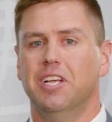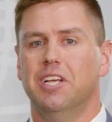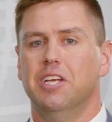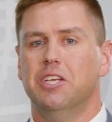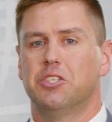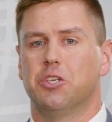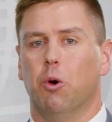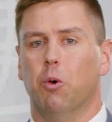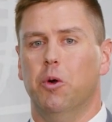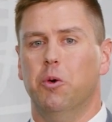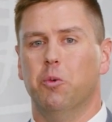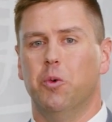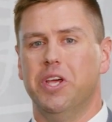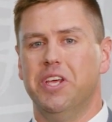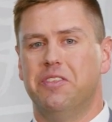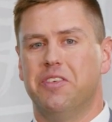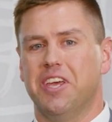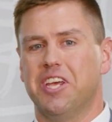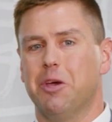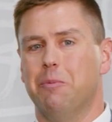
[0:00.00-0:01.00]
So when
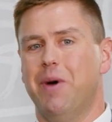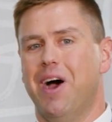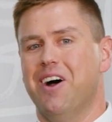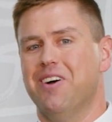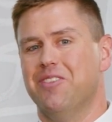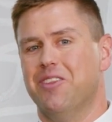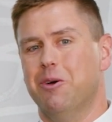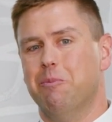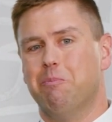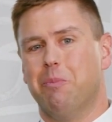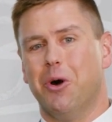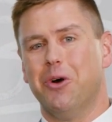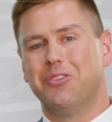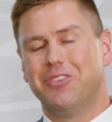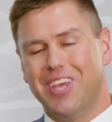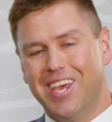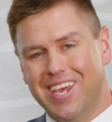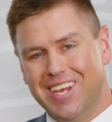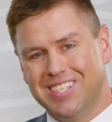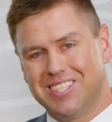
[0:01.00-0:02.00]
we think about the
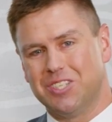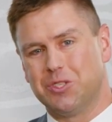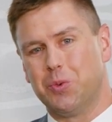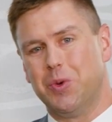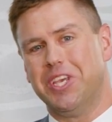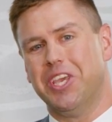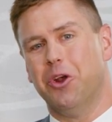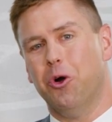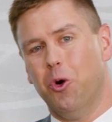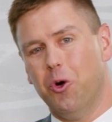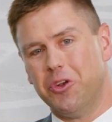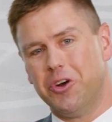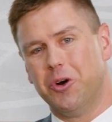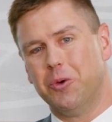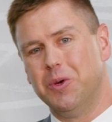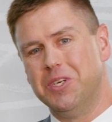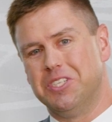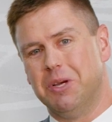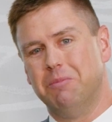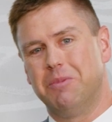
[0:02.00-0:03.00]
birthdays as we get
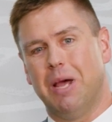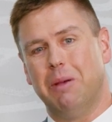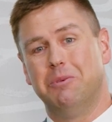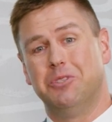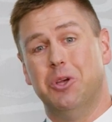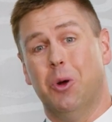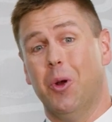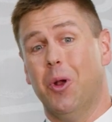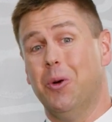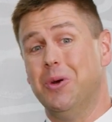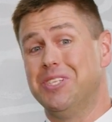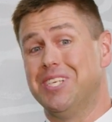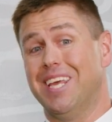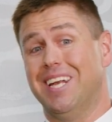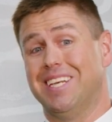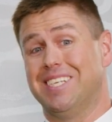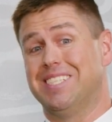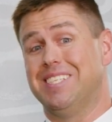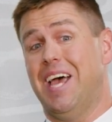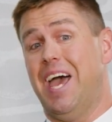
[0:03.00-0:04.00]
older, we sometimes don't always
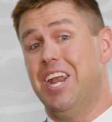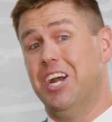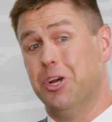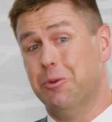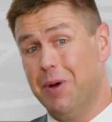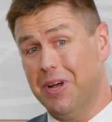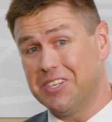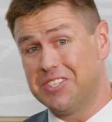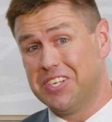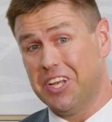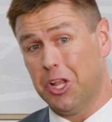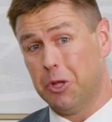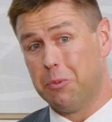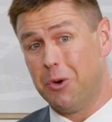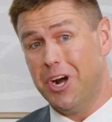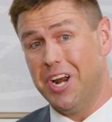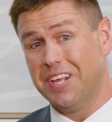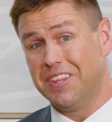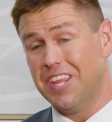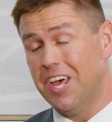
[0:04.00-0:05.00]
get excited about
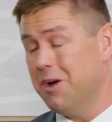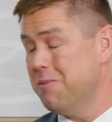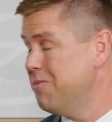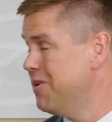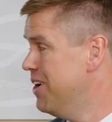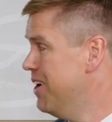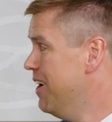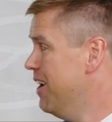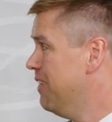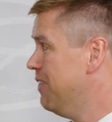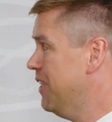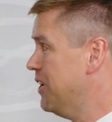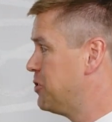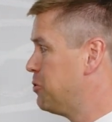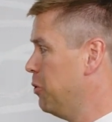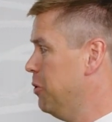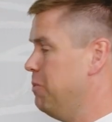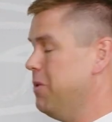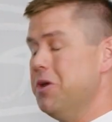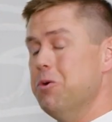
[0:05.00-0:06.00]
celebrating them.
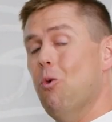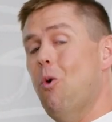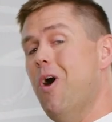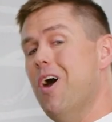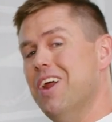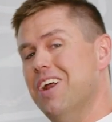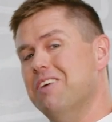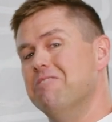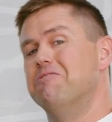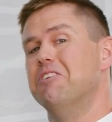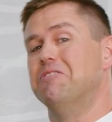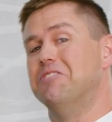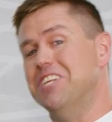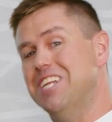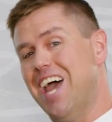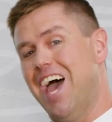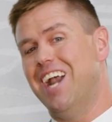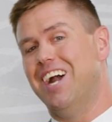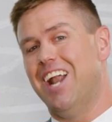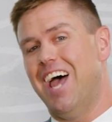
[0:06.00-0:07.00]
This would be one at
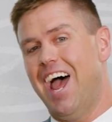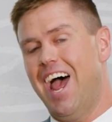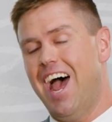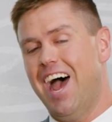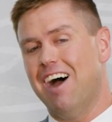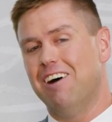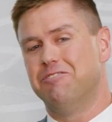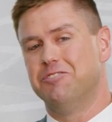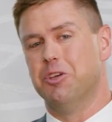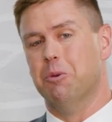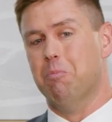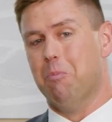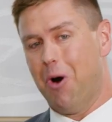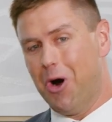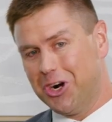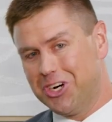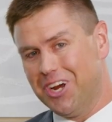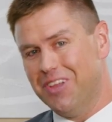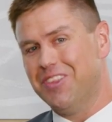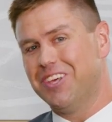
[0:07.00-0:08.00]
59.5 to
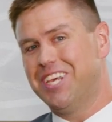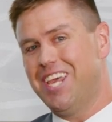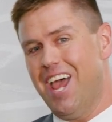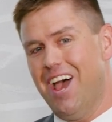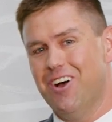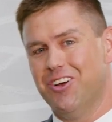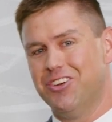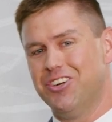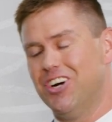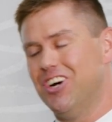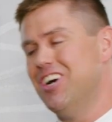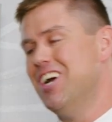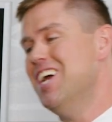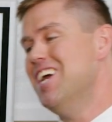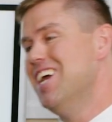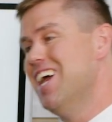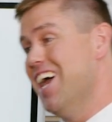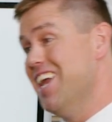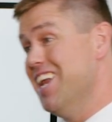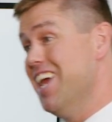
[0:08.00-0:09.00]
mark on the calendar
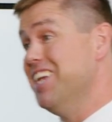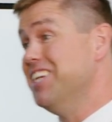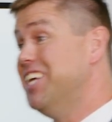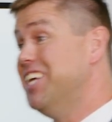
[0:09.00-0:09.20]
and